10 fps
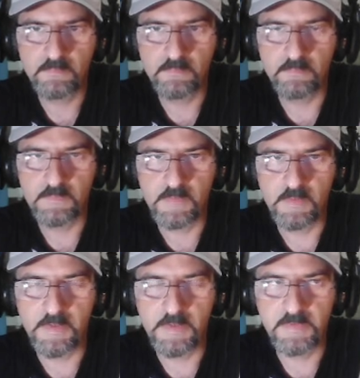Well,
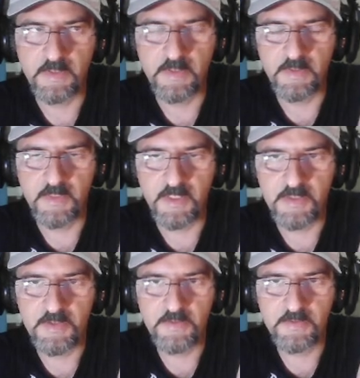that is kinda
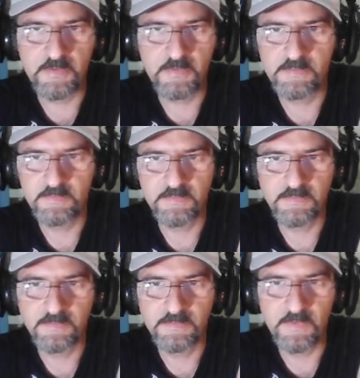dangerous.
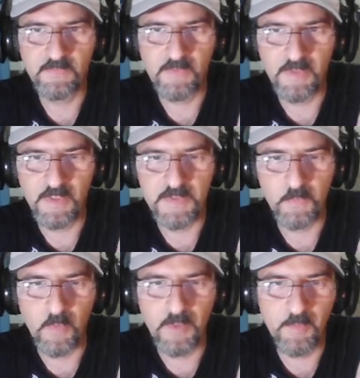He has
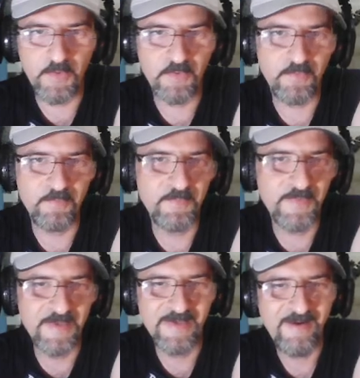one more of them.
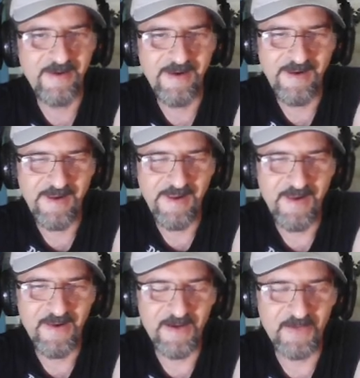
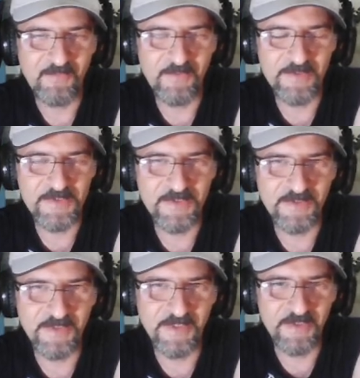
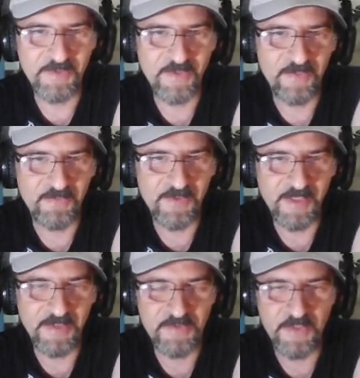Unfortunately, I don't have the
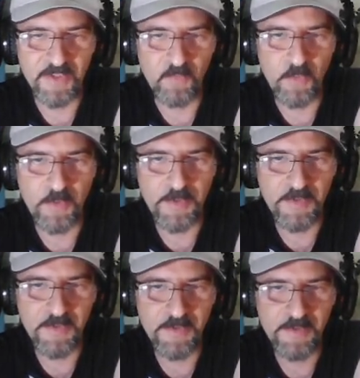Endraga Warrior here.